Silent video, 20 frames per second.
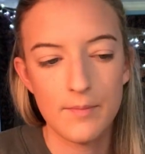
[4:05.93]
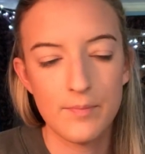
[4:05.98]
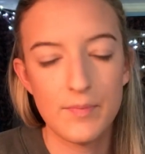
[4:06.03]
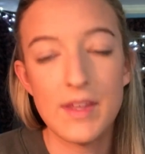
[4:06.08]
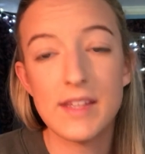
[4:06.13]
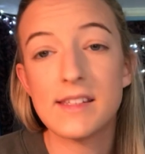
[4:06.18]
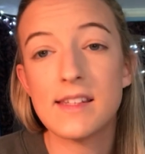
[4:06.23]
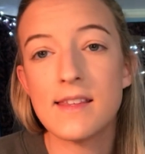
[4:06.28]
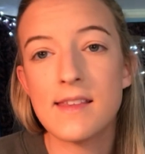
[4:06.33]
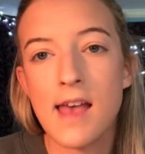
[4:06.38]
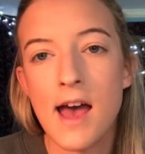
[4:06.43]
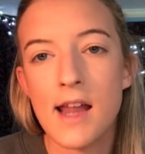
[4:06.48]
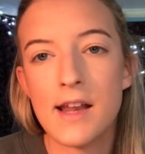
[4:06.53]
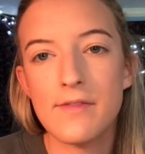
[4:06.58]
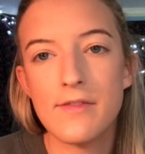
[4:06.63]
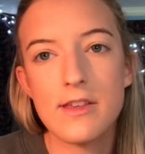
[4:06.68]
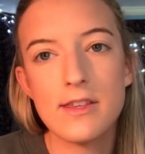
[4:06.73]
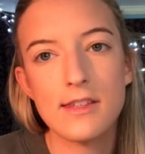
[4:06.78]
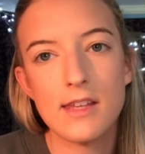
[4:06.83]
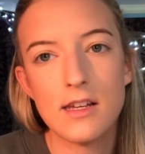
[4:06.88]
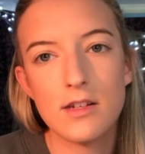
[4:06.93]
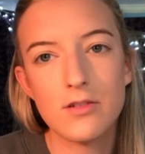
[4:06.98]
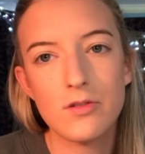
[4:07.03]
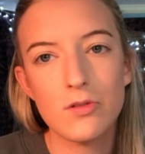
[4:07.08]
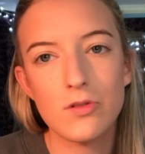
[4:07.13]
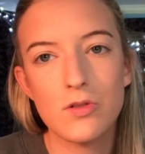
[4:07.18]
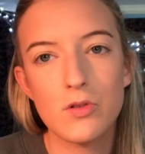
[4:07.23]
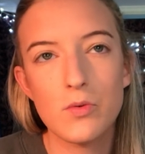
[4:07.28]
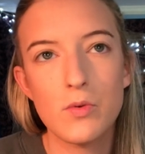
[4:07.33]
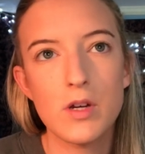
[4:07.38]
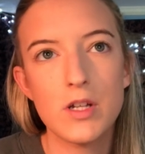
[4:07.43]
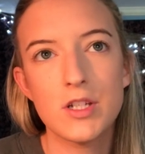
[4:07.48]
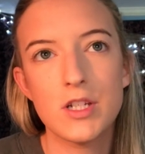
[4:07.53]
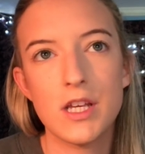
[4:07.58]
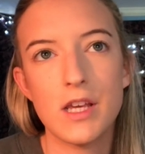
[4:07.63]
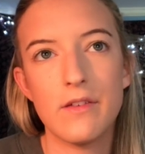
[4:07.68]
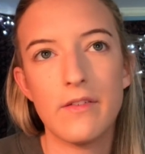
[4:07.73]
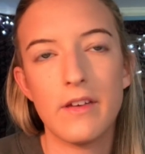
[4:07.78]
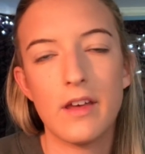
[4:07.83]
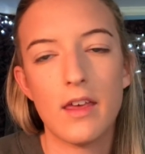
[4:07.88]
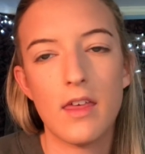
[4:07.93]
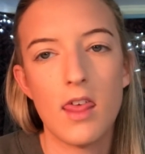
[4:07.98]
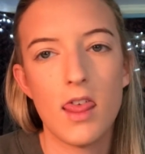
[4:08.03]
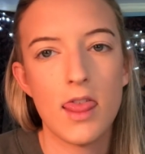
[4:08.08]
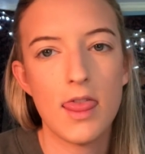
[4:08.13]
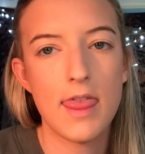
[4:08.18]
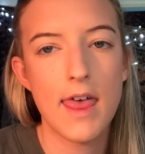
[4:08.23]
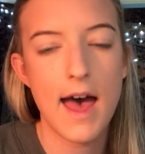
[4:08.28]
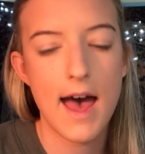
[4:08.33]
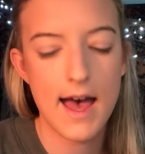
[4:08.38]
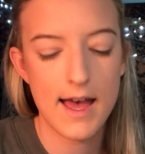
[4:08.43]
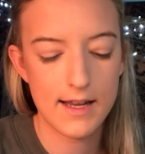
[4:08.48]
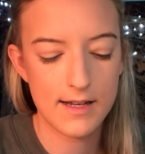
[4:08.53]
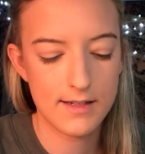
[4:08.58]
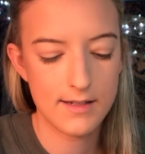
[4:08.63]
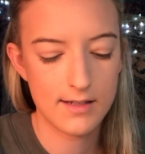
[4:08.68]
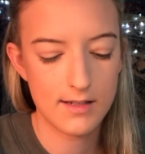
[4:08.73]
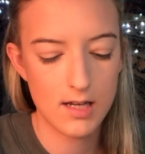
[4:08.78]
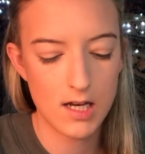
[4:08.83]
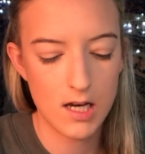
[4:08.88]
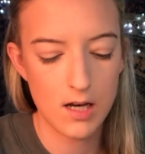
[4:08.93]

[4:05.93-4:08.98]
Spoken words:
This is kind of essential to achieving that